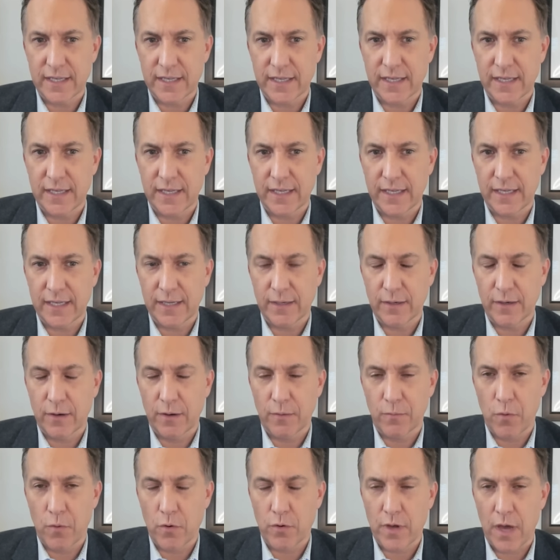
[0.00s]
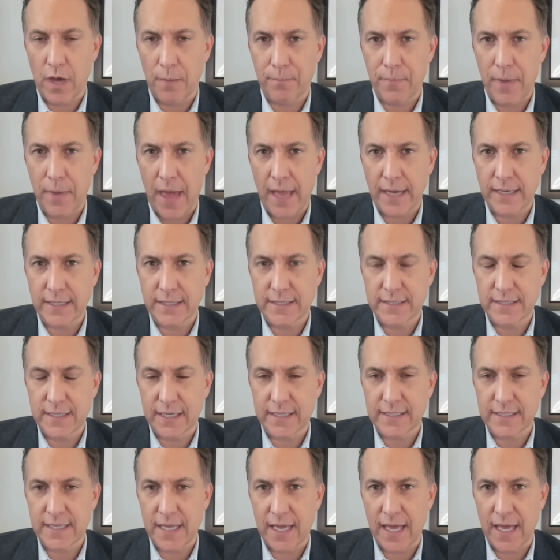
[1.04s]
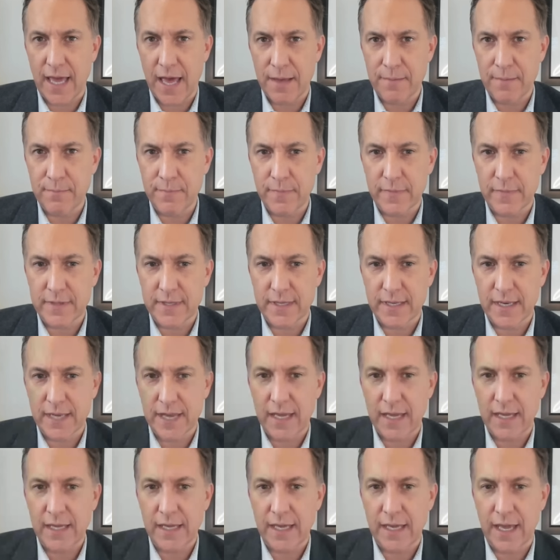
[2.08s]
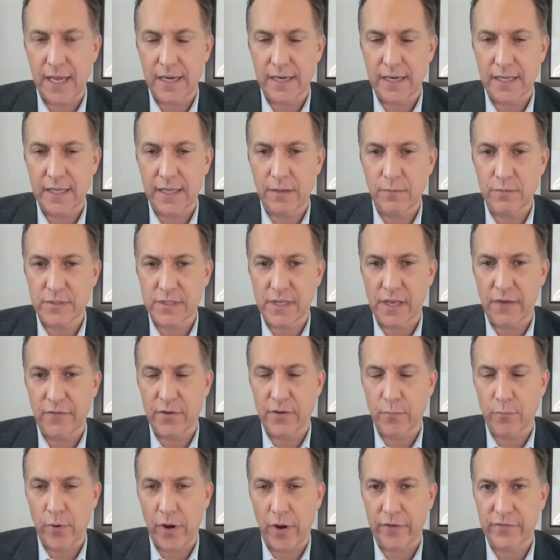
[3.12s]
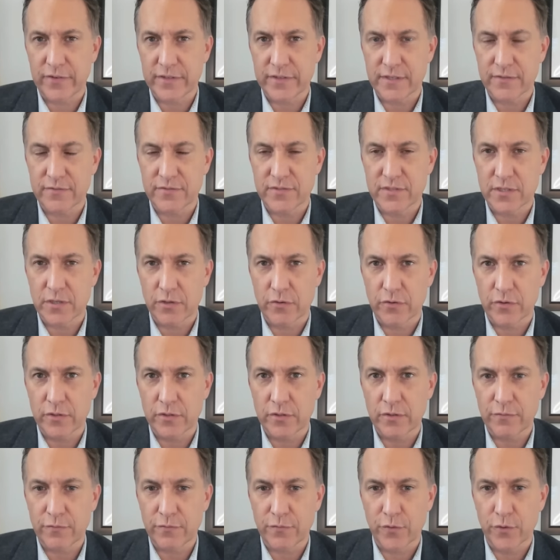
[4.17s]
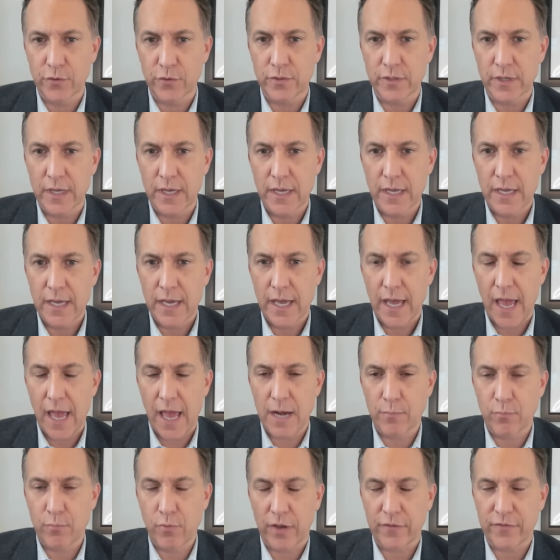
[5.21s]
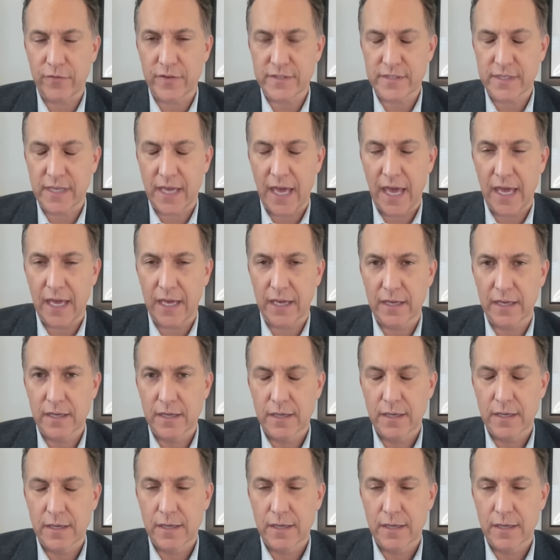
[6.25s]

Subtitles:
He woke up at 6 a.m. today, and he was given a breakfast of cereal, fruit, and a breakfast cake.